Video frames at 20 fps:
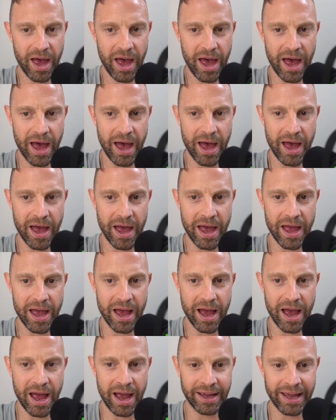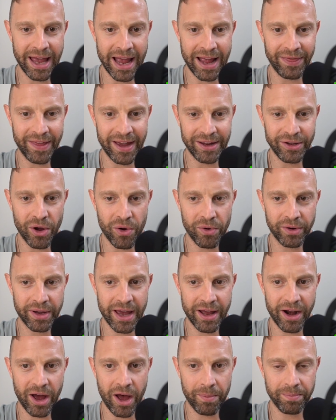again, they don't
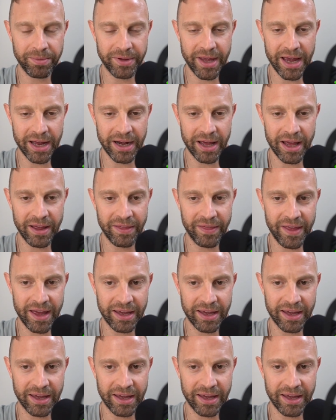get updated.